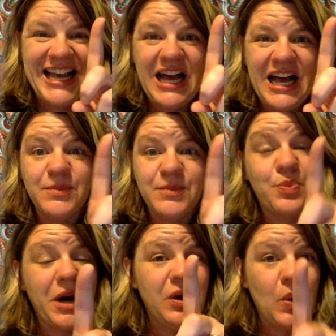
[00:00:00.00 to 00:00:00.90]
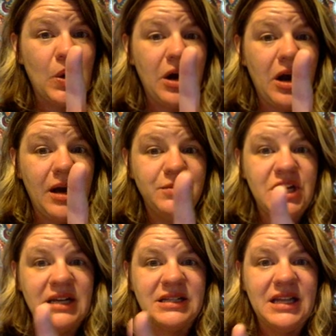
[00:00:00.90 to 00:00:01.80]
sprite or
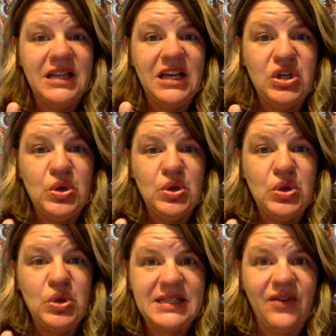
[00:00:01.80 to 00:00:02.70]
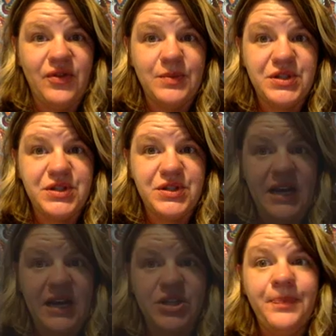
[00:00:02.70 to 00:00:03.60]
object that you design from scratch.